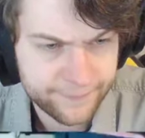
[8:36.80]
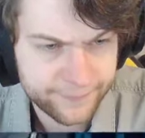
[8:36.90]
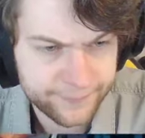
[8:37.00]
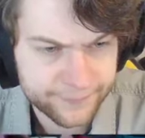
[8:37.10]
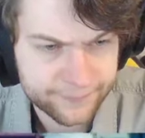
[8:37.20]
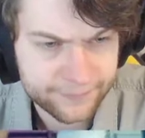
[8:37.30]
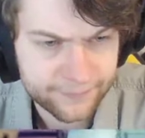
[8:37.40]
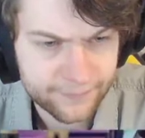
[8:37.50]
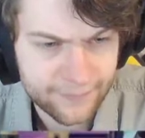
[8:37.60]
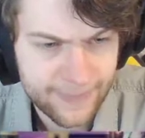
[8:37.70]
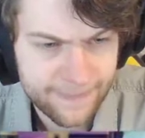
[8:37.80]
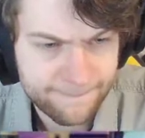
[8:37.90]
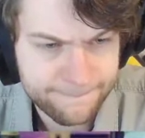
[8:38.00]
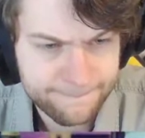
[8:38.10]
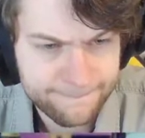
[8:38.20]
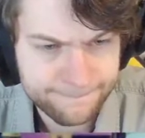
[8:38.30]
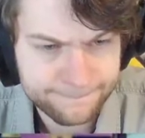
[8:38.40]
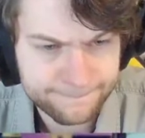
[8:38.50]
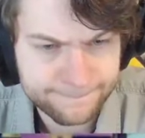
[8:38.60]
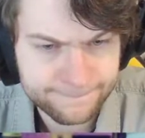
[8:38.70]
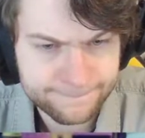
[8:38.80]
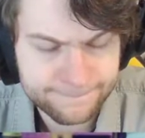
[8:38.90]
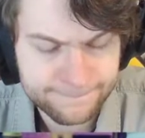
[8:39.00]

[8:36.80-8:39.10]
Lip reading: Nobody speaks.